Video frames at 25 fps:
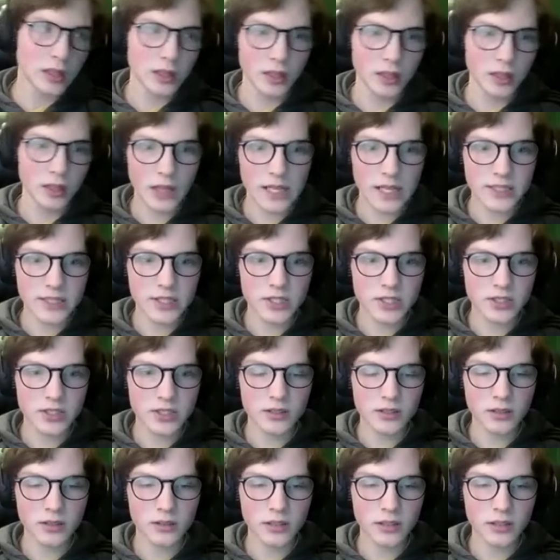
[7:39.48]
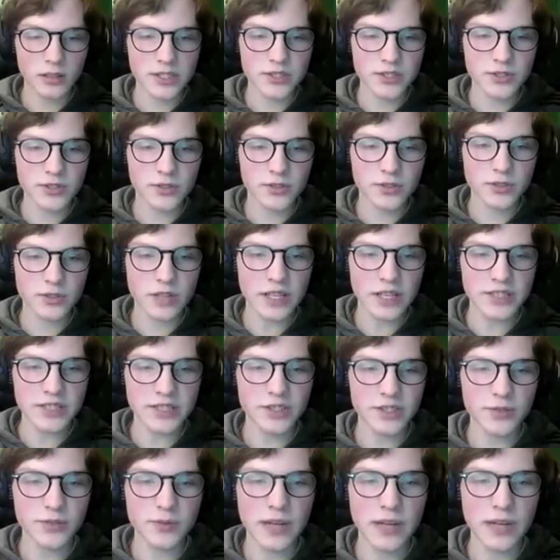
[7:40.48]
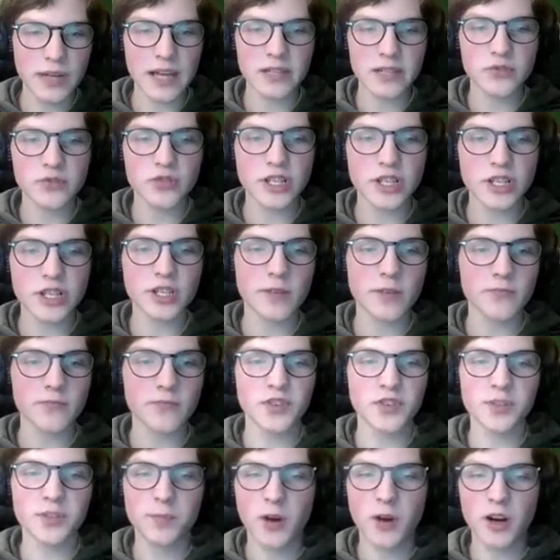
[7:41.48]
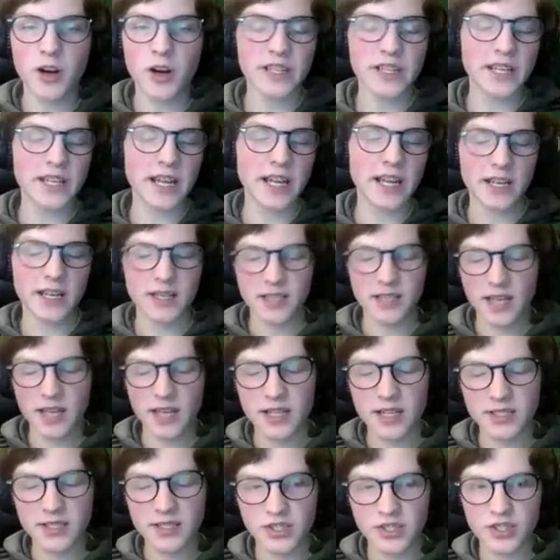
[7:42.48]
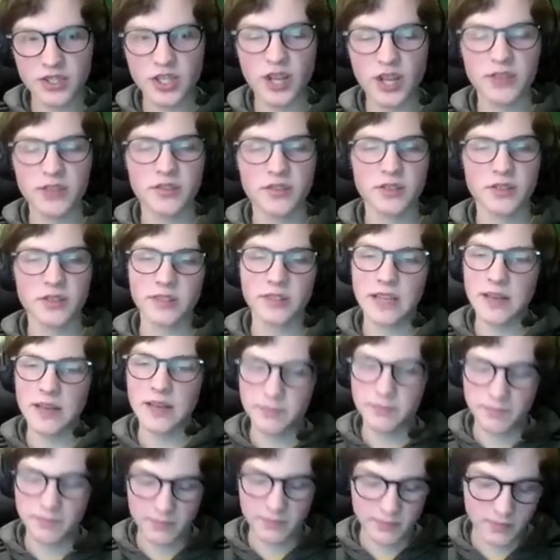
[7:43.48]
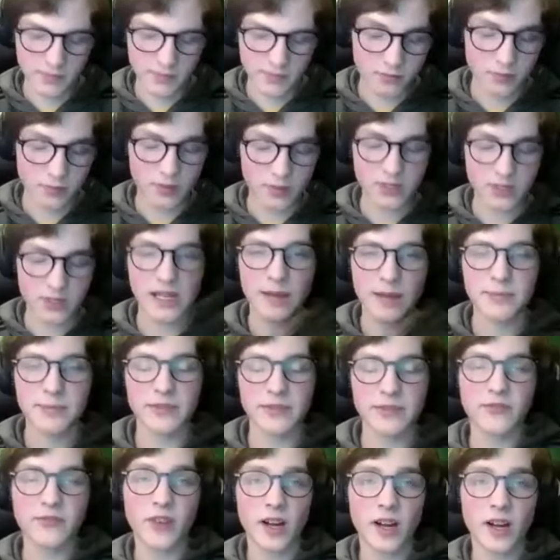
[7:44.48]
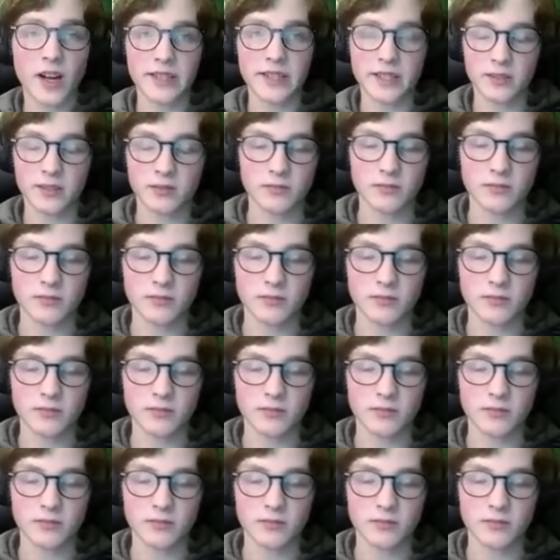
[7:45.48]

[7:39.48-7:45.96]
let's you and I dress up for the party as each other. Wouldn't that be funny?